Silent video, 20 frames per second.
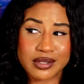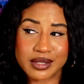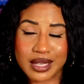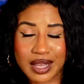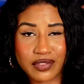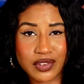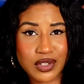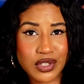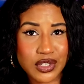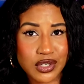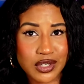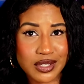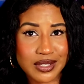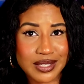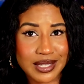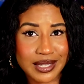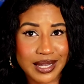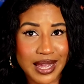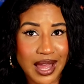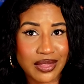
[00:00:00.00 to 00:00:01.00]
life insurance
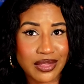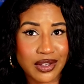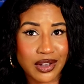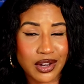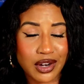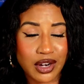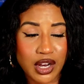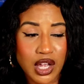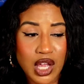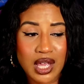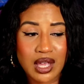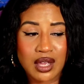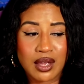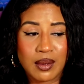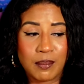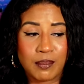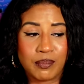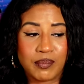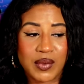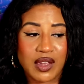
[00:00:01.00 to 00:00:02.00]
together.
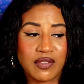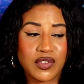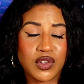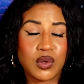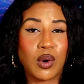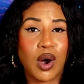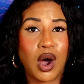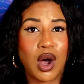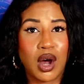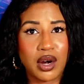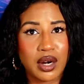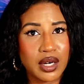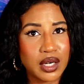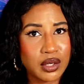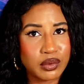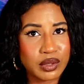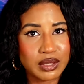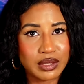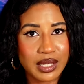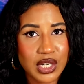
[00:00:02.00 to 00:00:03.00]
If you are in a
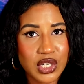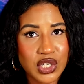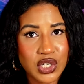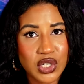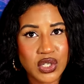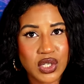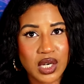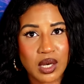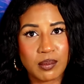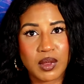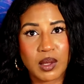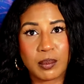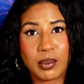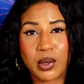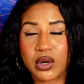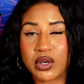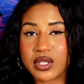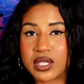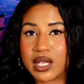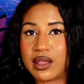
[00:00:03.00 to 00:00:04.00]
relationship, the
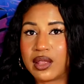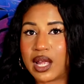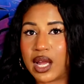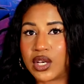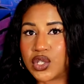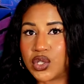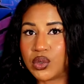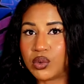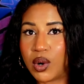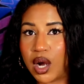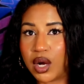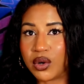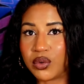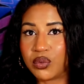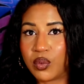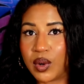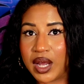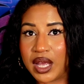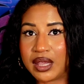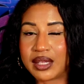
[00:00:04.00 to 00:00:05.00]
person that you are
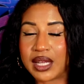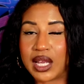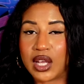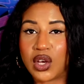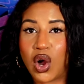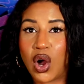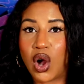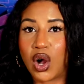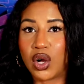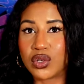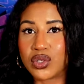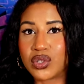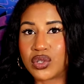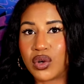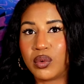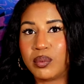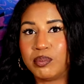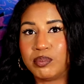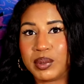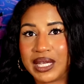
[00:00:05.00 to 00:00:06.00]
with can
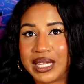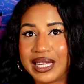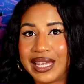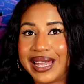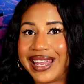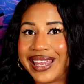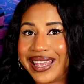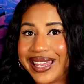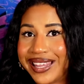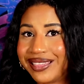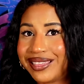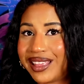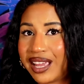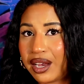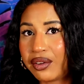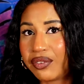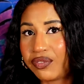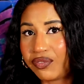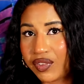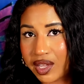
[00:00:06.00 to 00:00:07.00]
also be in
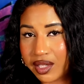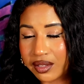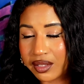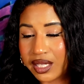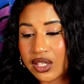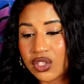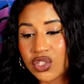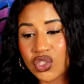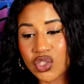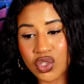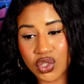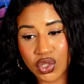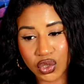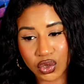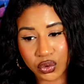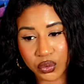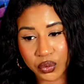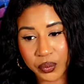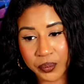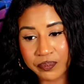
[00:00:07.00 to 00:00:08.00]
their feelings
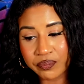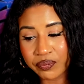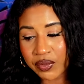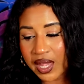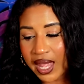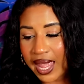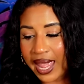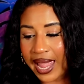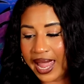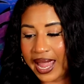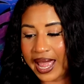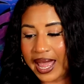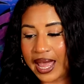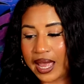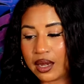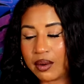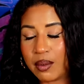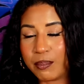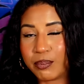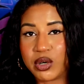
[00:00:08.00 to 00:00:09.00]
too
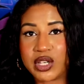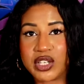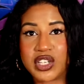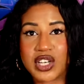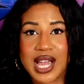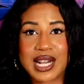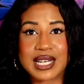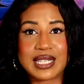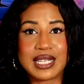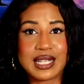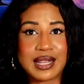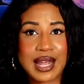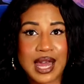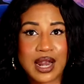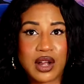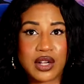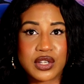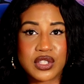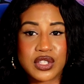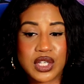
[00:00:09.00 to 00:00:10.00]
and projecting that
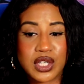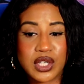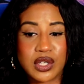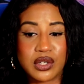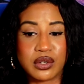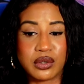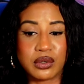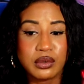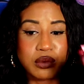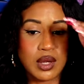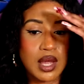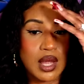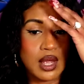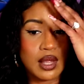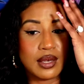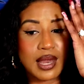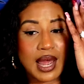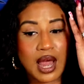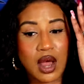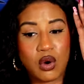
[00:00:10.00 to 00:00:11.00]
onto you.
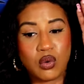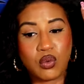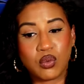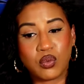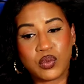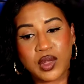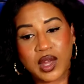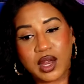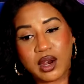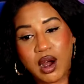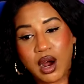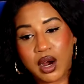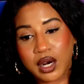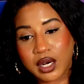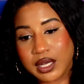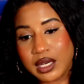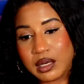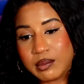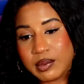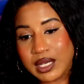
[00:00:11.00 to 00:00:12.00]
Now, there are
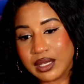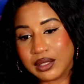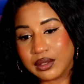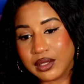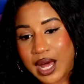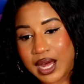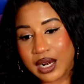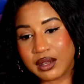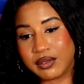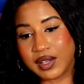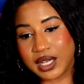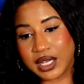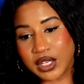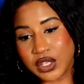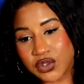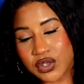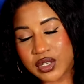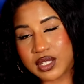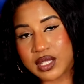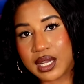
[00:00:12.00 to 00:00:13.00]
going to be a lot of
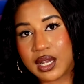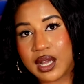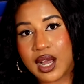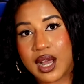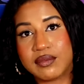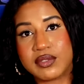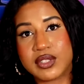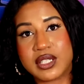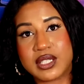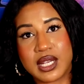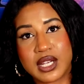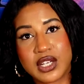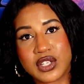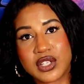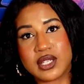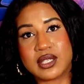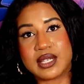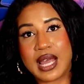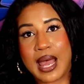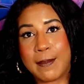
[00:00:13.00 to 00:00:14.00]
interesting
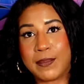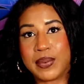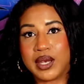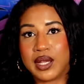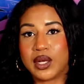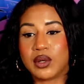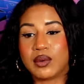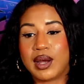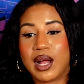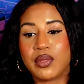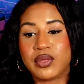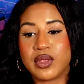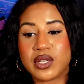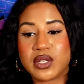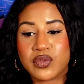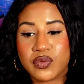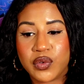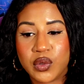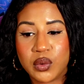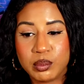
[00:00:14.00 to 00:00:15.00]
conversations happening around
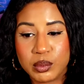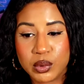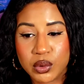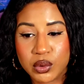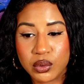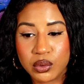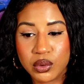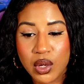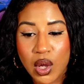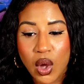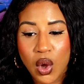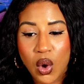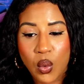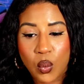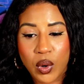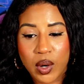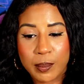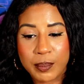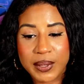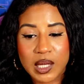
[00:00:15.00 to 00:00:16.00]
this full moon
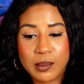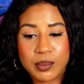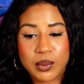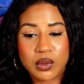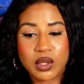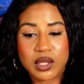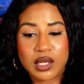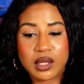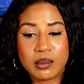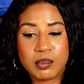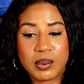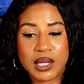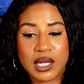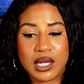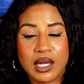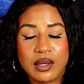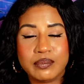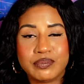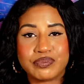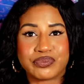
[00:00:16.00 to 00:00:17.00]
where people could
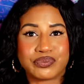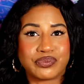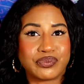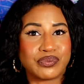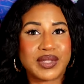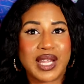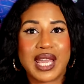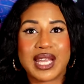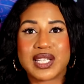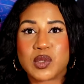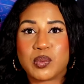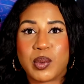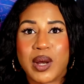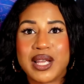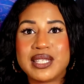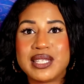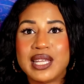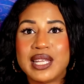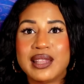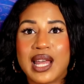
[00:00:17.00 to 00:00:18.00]
be
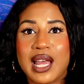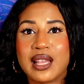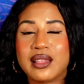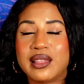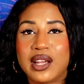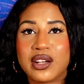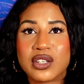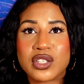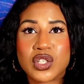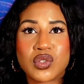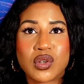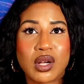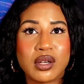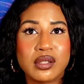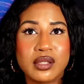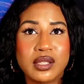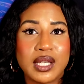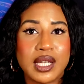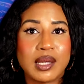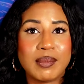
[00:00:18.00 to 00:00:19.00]
expressing that they're
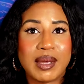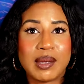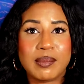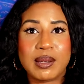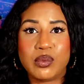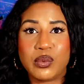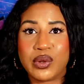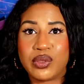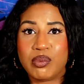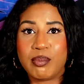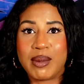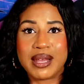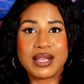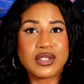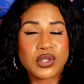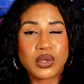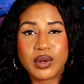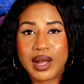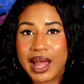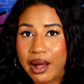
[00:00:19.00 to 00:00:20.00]
struggling maybe with
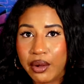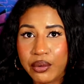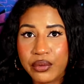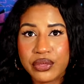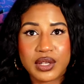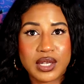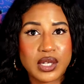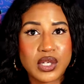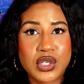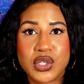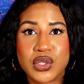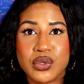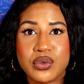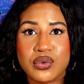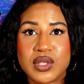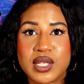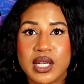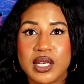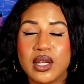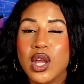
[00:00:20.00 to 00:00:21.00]
mental health
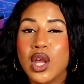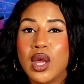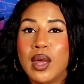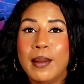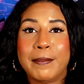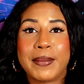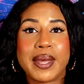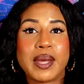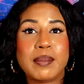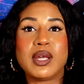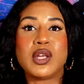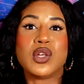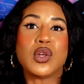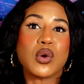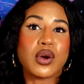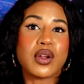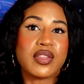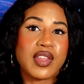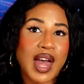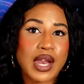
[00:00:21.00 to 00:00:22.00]
issues and maybe
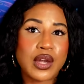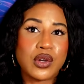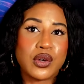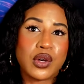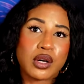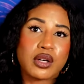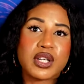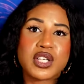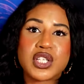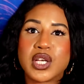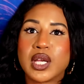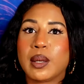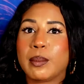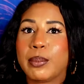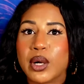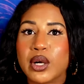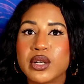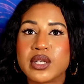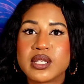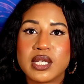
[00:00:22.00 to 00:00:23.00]
you're that nourishing
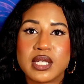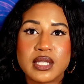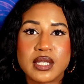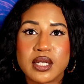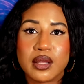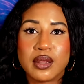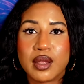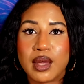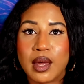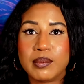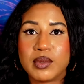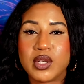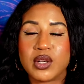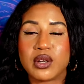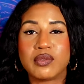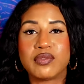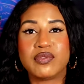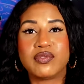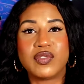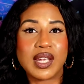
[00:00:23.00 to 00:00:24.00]
person to them.
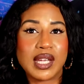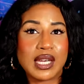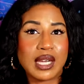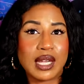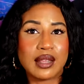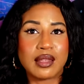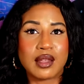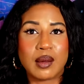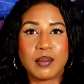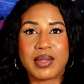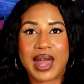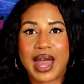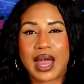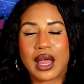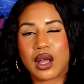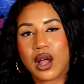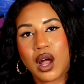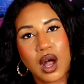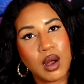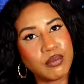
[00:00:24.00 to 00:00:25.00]
You're feeding them
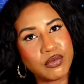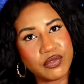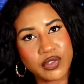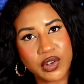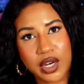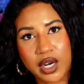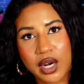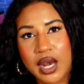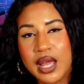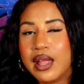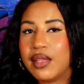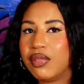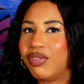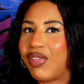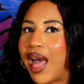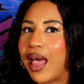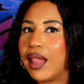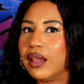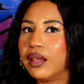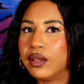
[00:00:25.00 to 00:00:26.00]
that comfort,
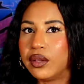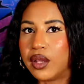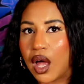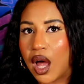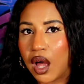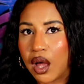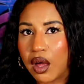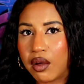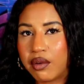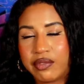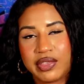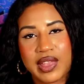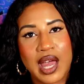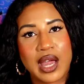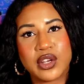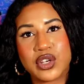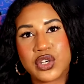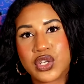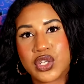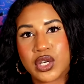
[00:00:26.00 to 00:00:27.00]
that love,
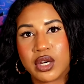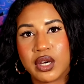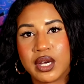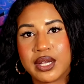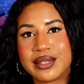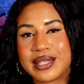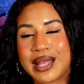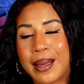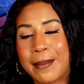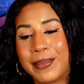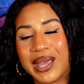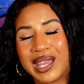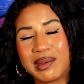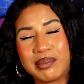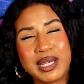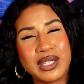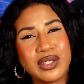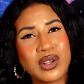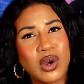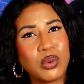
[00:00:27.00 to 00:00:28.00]
that assurance that
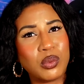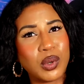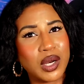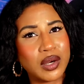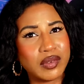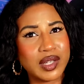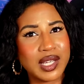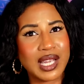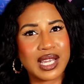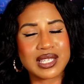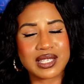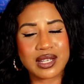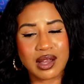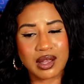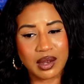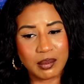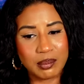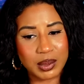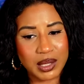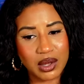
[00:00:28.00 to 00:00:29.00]
baby, don't worry, it's going
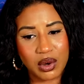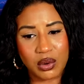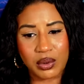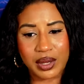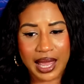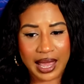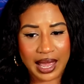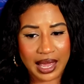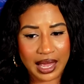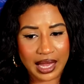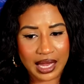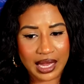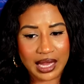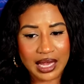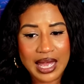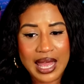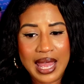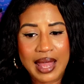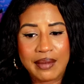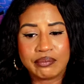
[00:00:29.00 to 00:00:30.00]
to be okay.
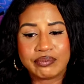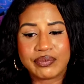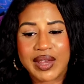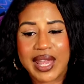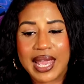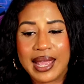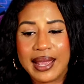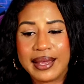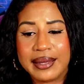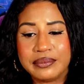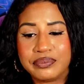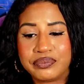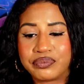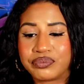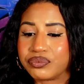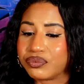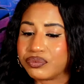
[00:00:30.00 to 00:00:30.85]
And